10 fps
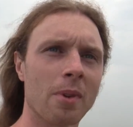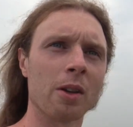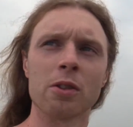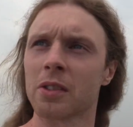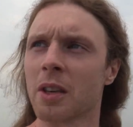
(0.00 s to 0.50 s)
I
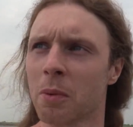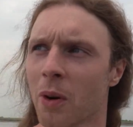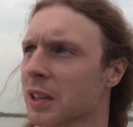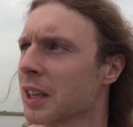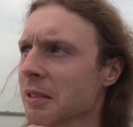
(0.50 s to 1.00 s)
just keep
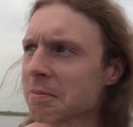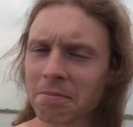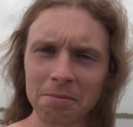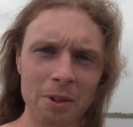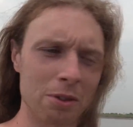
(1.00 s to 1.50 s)
walking.
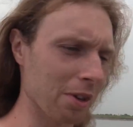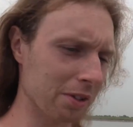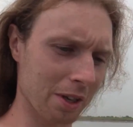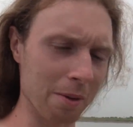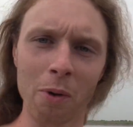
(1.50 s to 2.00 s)

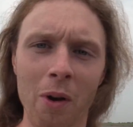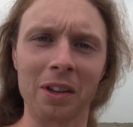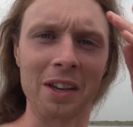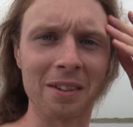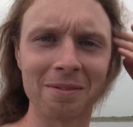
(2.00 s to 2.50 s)
Just keep walking.